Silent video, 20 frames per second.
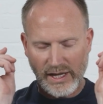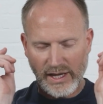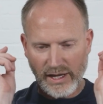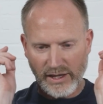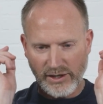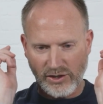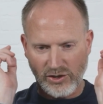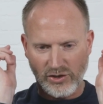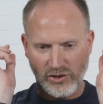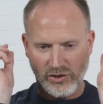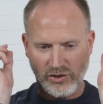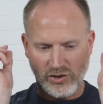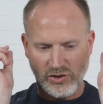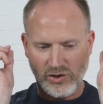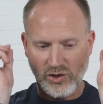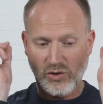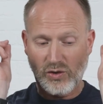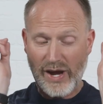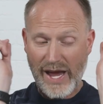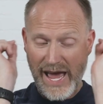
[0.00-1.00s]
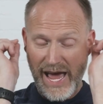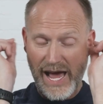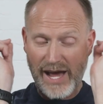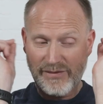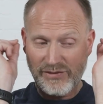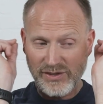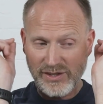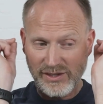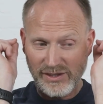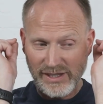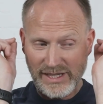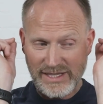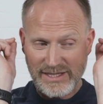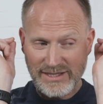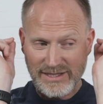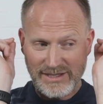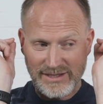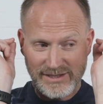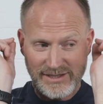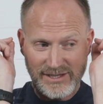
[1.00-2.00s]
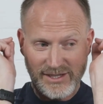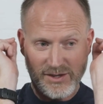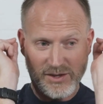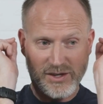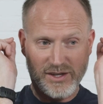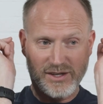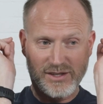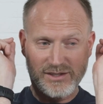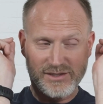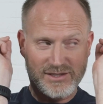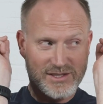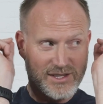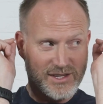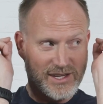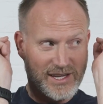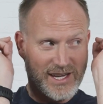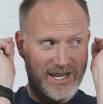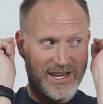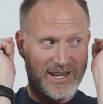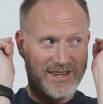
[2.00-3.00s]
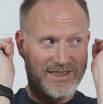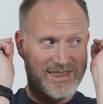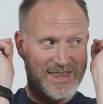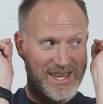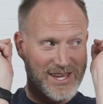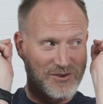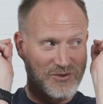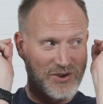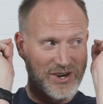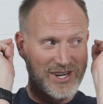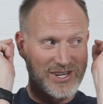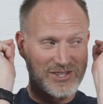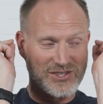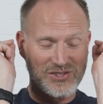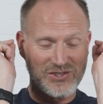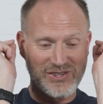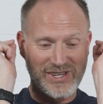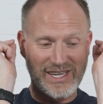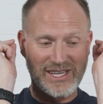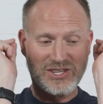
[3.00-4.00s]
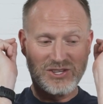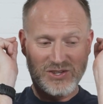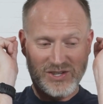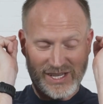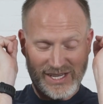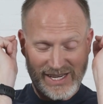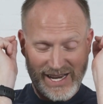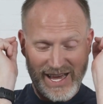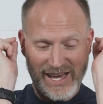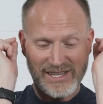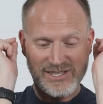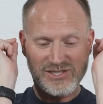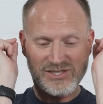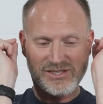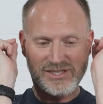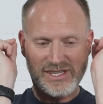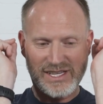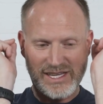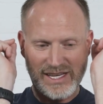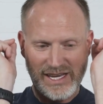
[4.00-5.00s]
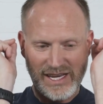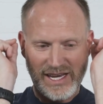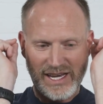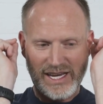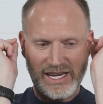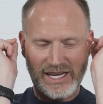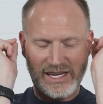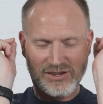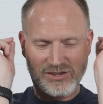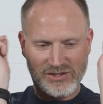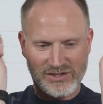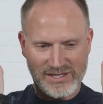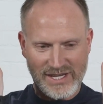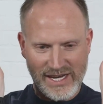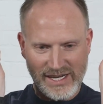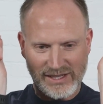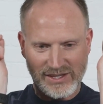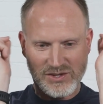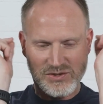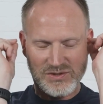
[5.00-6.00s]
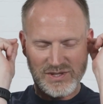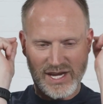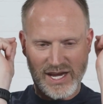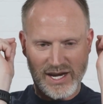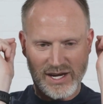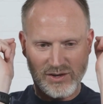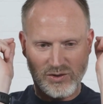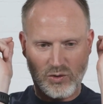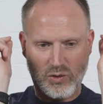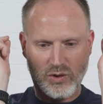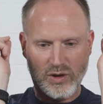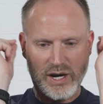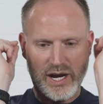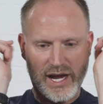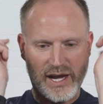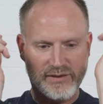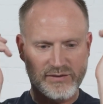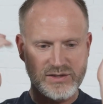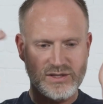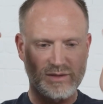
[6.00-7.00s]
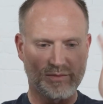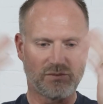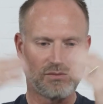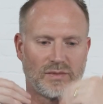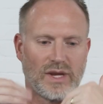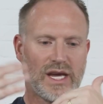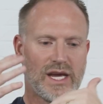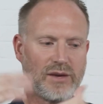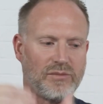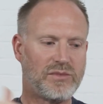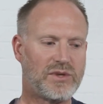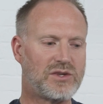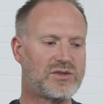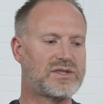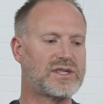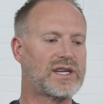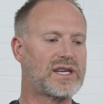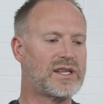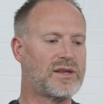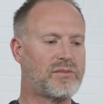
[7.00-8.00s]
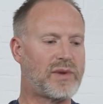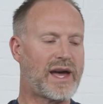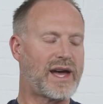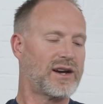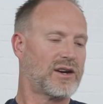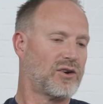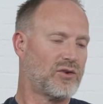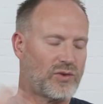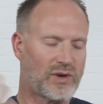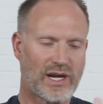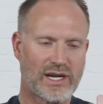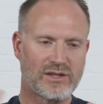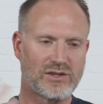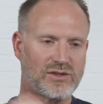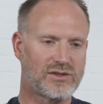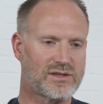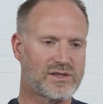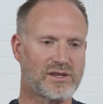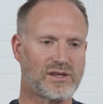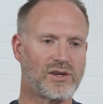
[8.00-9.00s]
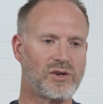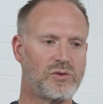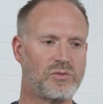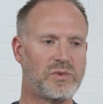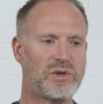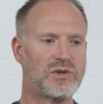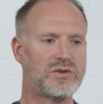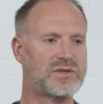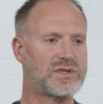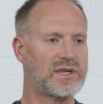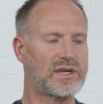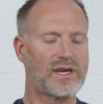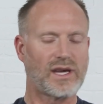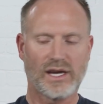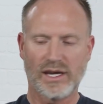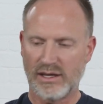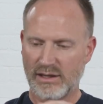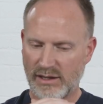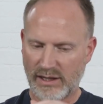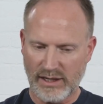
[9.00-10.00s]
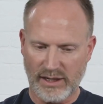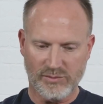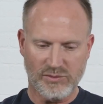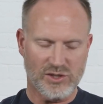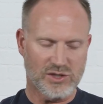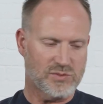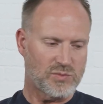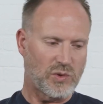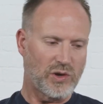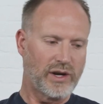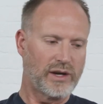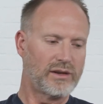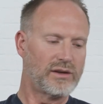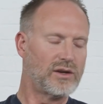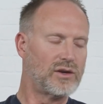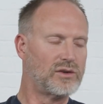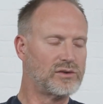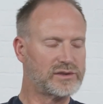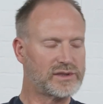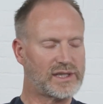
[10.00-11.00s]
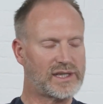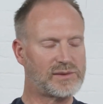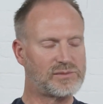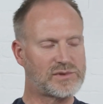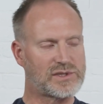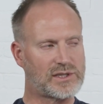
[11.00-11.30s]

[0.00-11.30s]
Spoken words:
You don't have to listen to anything while you're doing it. You can actually either take those out or have some music in the background. What I do is low music, and then I'm just praying the whole time.